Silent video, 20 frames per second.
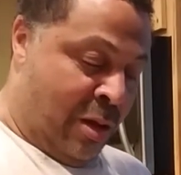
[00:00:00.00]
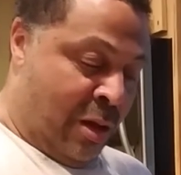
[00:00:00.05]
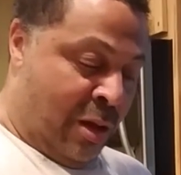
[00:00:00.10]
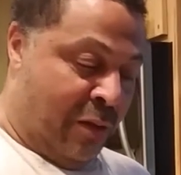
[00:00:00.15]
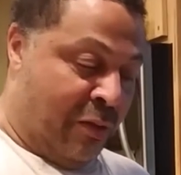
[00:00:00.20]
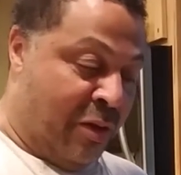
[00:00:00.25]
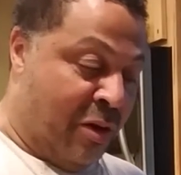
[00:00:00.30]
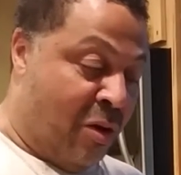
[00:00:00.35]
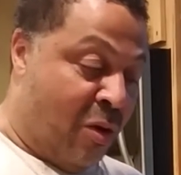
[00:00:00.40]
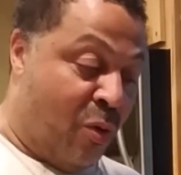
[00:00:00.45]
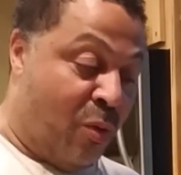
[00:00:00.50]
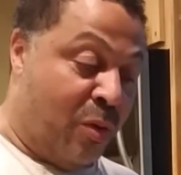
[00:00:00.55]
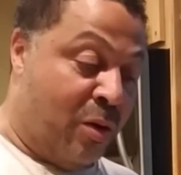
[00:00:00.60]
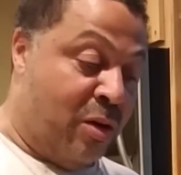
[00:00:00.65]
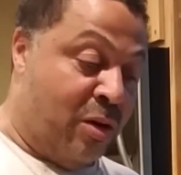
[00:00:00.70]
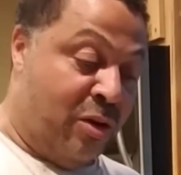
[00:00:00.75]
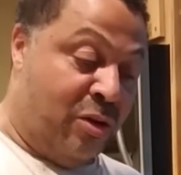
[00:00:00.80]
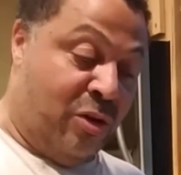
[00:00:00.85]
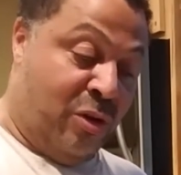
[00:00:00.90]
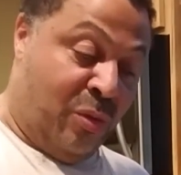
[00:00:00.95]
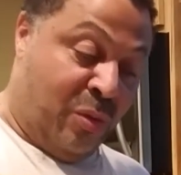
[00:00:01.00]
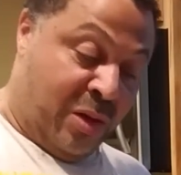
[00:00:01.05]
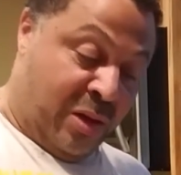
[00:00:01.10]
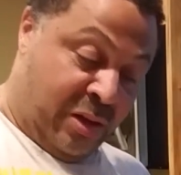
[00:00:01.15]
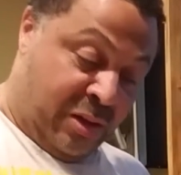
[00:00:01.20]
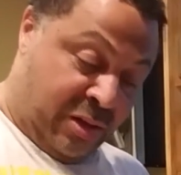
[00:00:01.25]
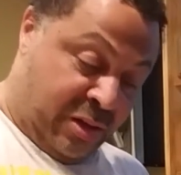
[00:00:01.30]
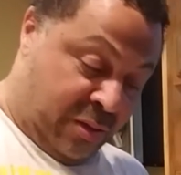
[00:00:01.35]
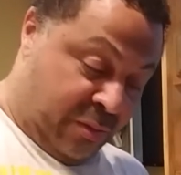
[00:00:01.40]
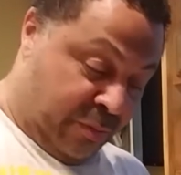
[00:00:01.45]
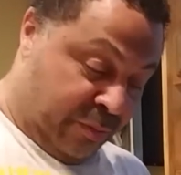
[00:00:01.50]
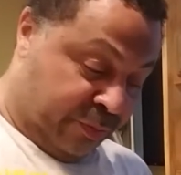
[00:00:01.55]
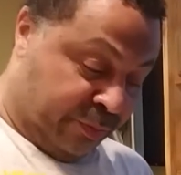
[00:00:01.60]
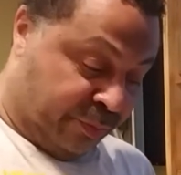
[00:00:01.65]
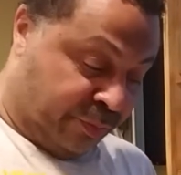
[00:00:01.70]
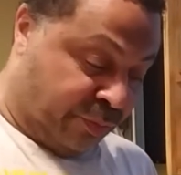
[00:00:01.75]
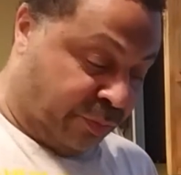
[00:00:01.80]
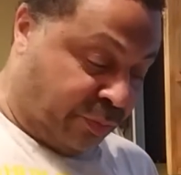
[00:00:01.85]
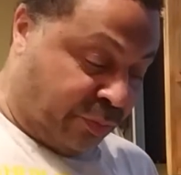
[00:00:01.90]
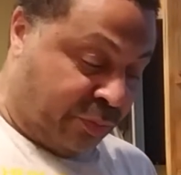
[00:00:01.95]
And then all we're gonna do is
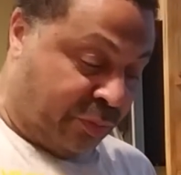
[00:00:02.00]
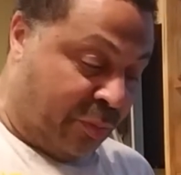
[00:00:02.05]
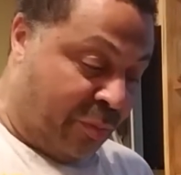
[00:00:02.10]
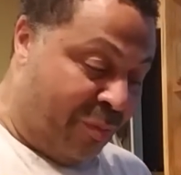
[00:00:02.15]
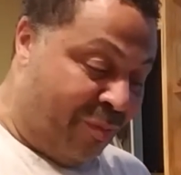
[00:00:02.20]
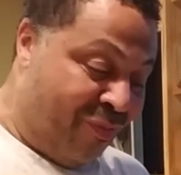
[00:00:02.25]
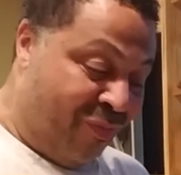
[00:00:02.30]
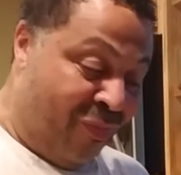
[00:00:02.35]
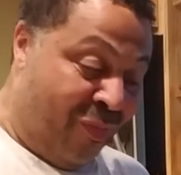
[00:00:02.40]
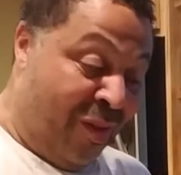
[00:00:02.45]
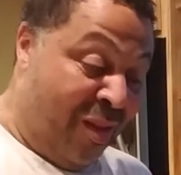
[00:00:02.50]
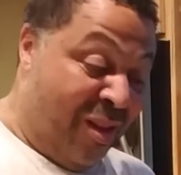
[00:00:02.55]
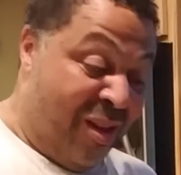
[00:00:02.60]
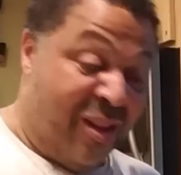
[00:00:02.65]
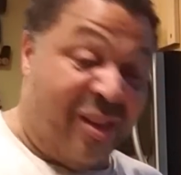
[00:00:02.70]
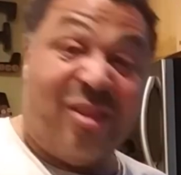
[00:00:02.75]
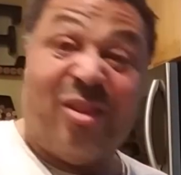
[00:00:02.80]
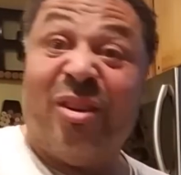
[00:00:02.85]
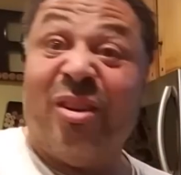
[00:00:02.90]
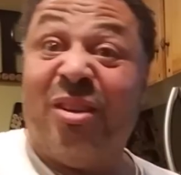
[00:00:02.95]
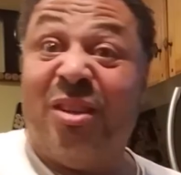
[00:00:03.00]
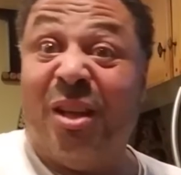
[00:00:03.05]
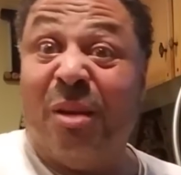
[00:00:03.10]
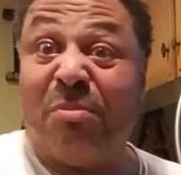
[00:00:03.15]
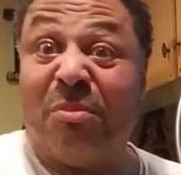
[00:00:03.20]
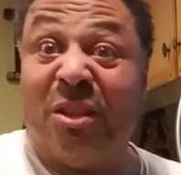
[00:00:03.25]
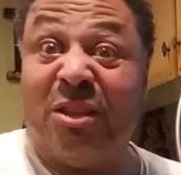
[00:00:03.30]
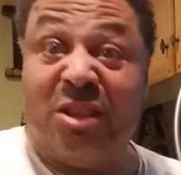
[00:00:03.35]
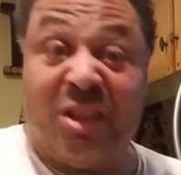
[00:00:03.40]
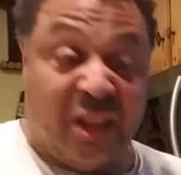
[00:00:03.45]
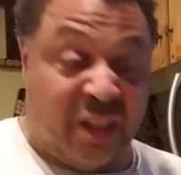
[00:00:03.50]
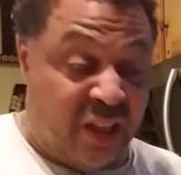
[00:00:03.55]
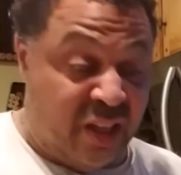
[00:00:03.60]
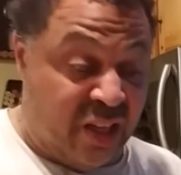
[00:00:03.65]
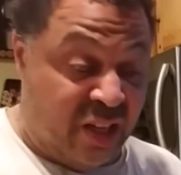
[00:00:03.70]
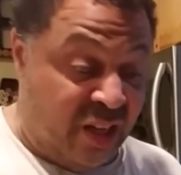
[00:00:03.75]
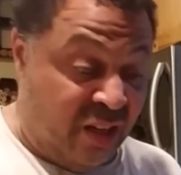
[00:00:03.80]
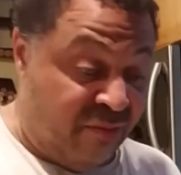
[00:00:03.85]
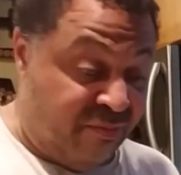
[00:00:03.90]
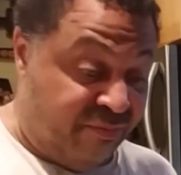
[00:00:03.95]
gonna dip the chicken
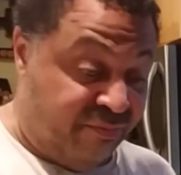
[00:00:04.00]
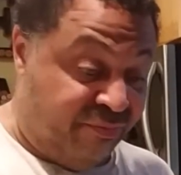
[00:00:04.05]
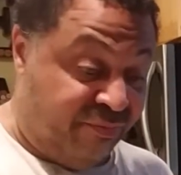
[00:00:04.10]
in it